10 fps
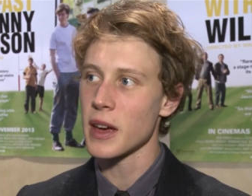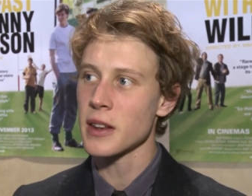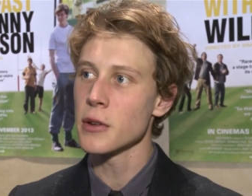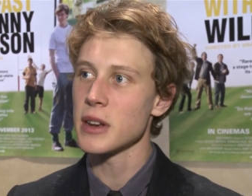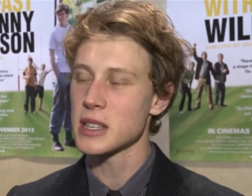they
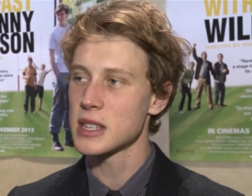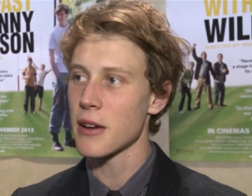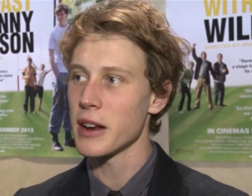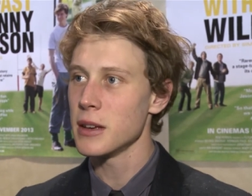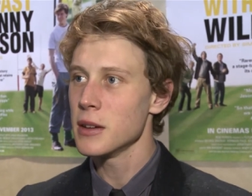don't
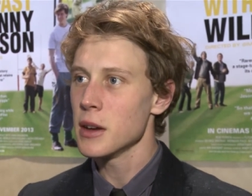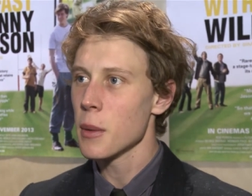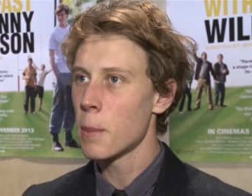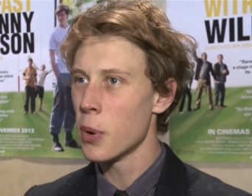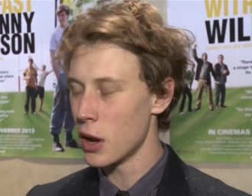necessarily
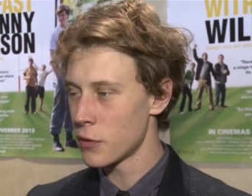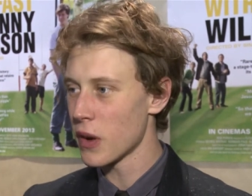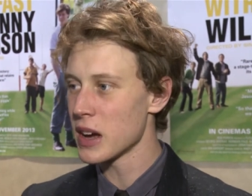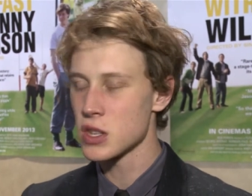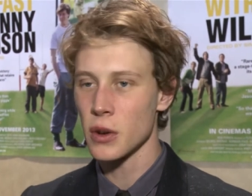put
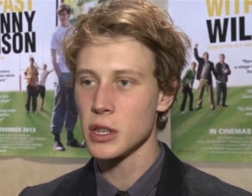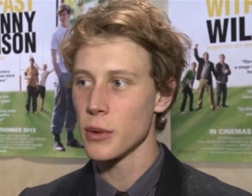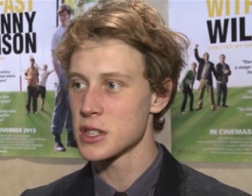advice on you.